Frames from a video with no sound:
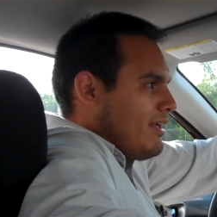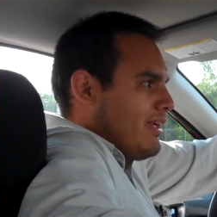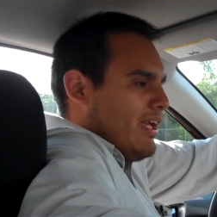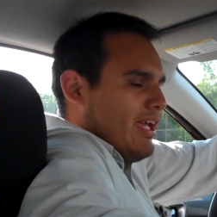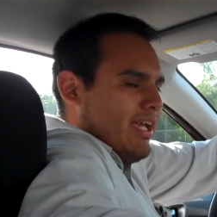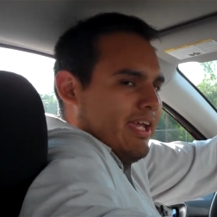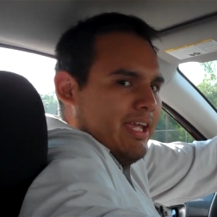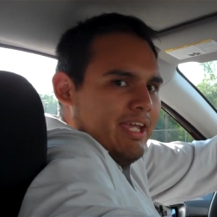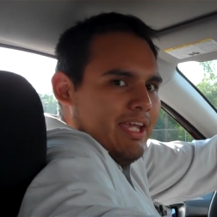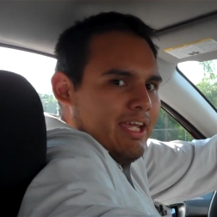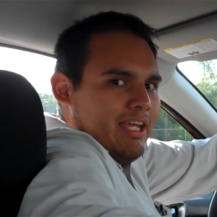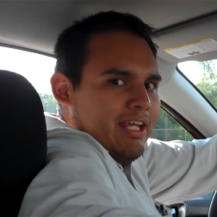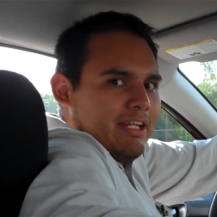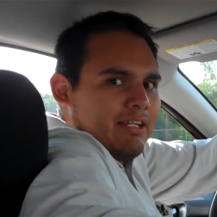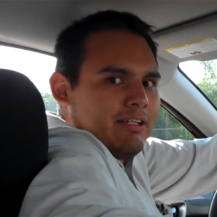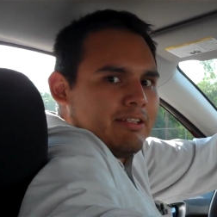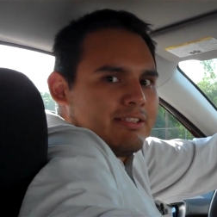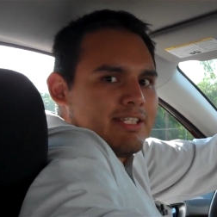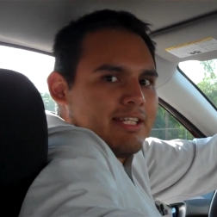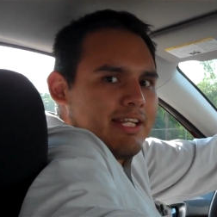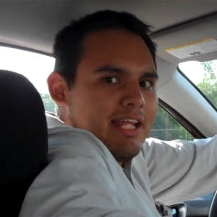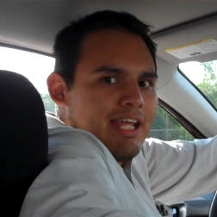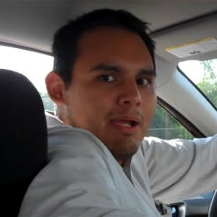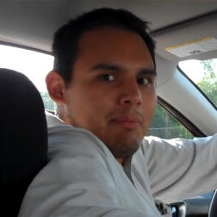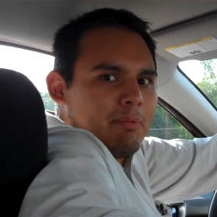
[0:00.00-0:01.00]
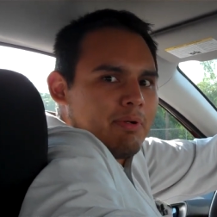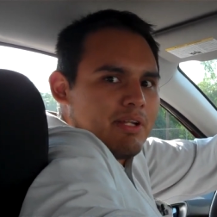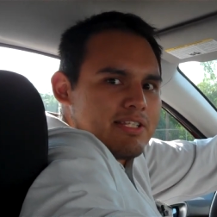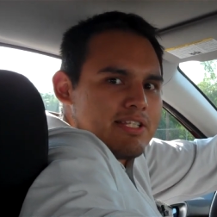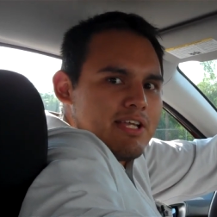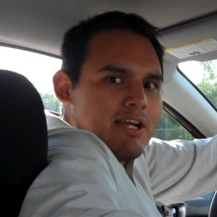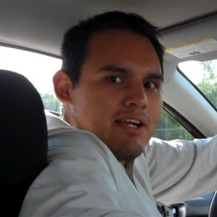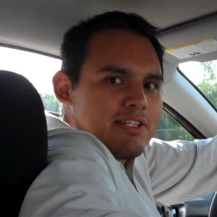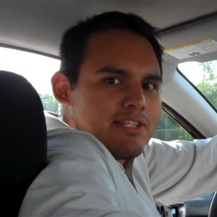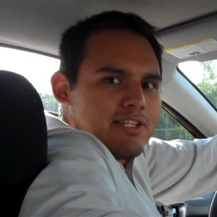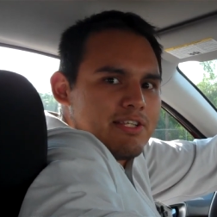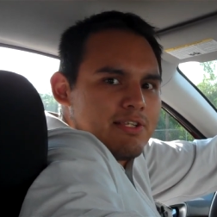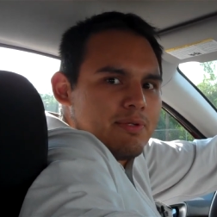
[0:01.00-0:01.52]
and today I'm going to
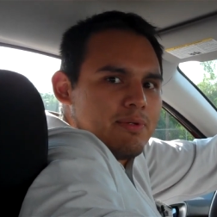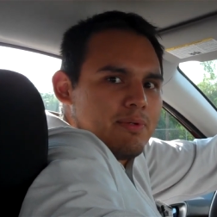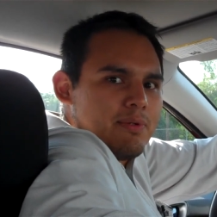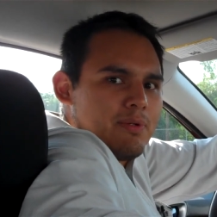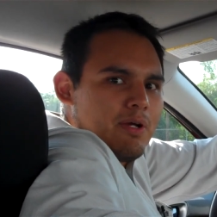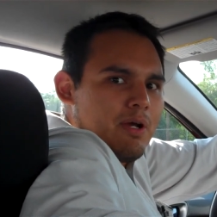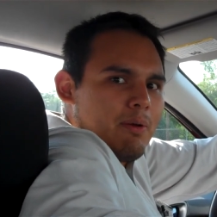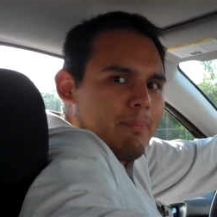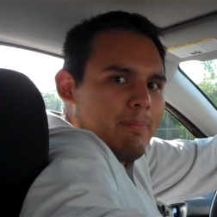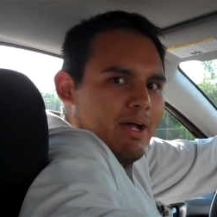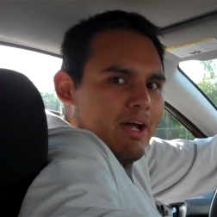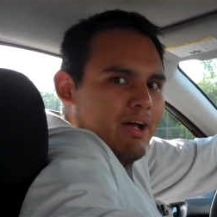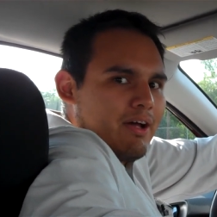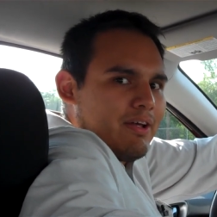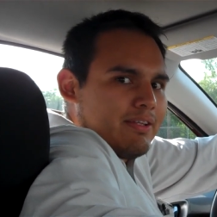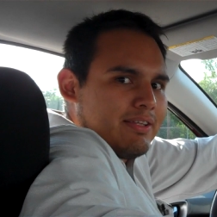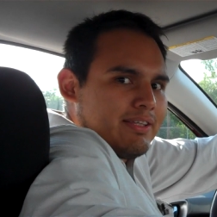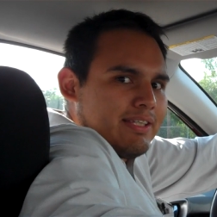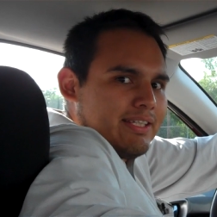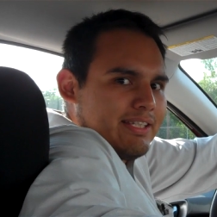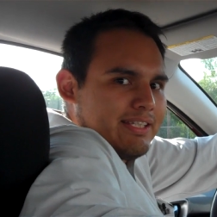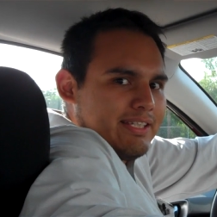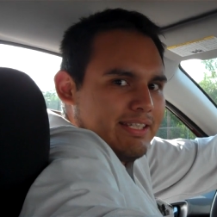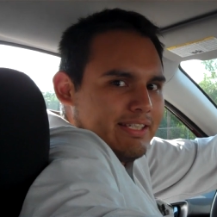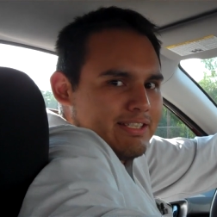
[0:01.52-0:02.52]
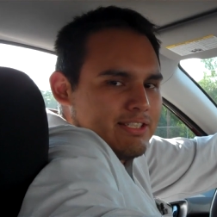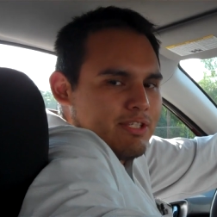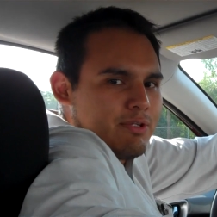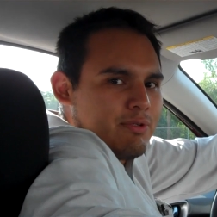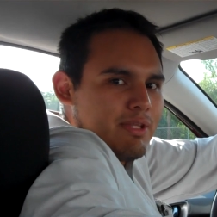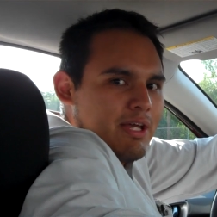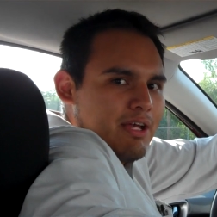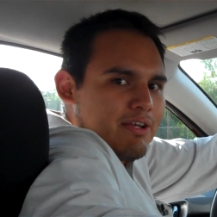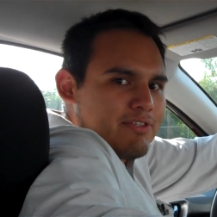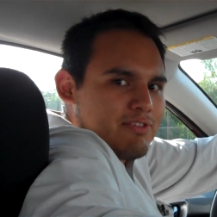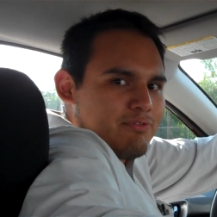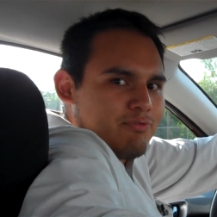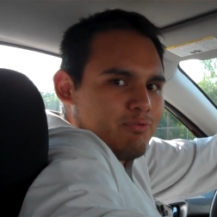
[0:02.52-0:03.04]
talk to you about the
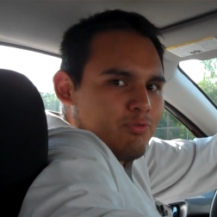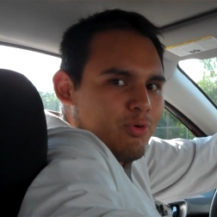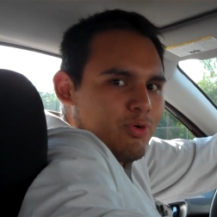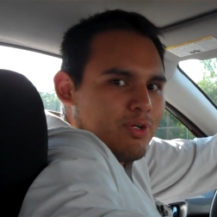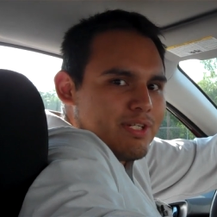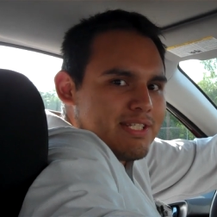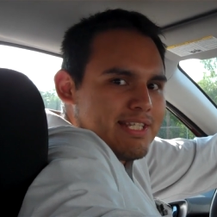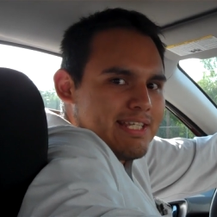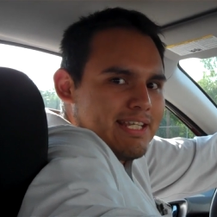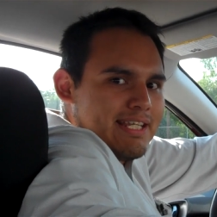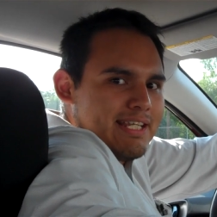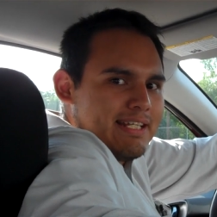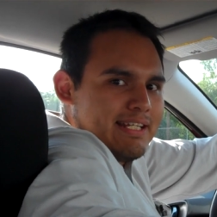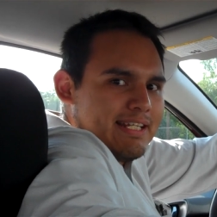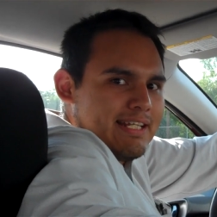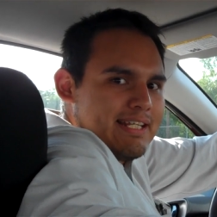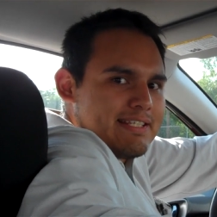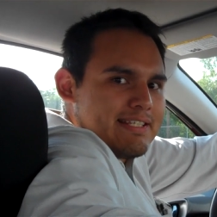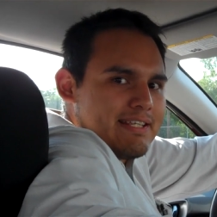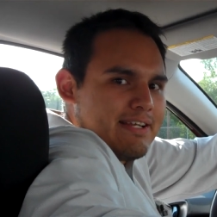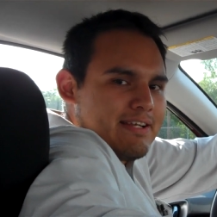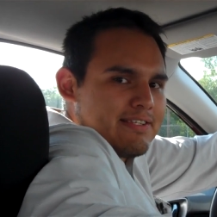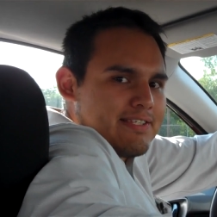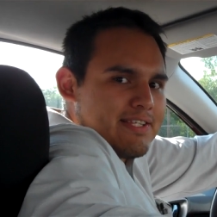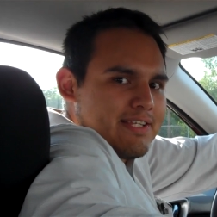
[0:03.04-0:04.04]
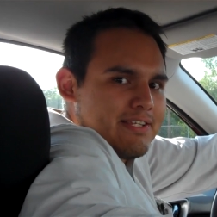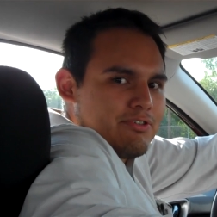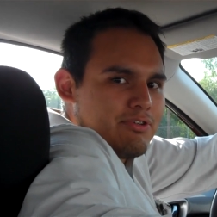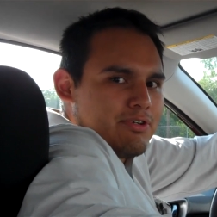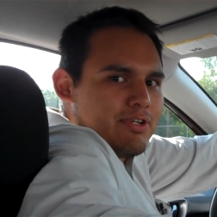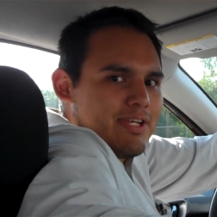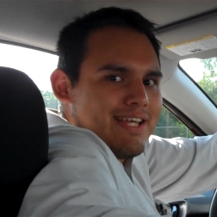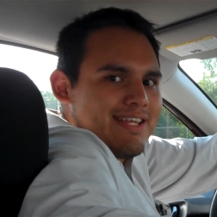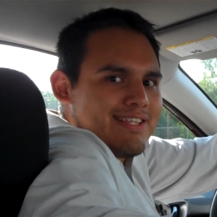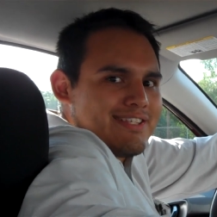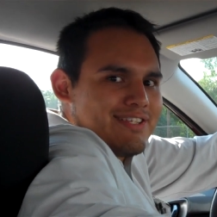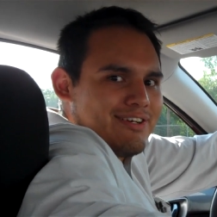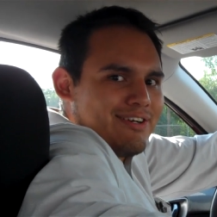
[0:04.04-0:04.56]
2014 Nissan Sentra
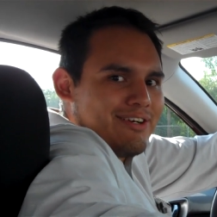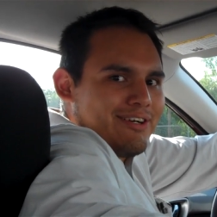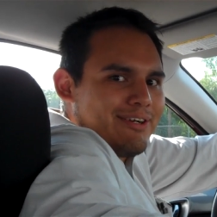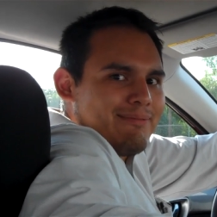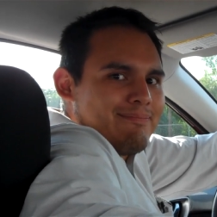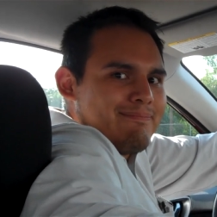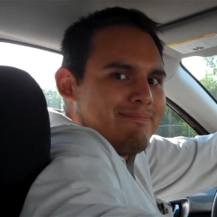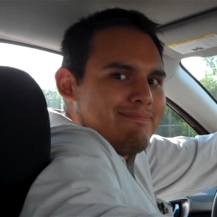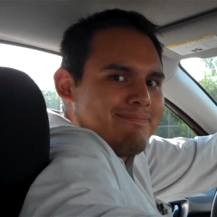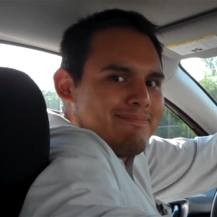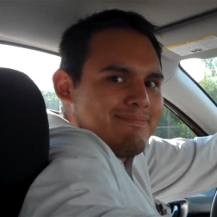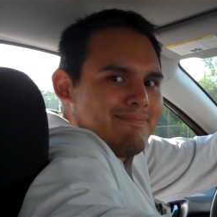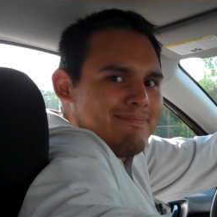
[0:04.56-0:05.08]
SR.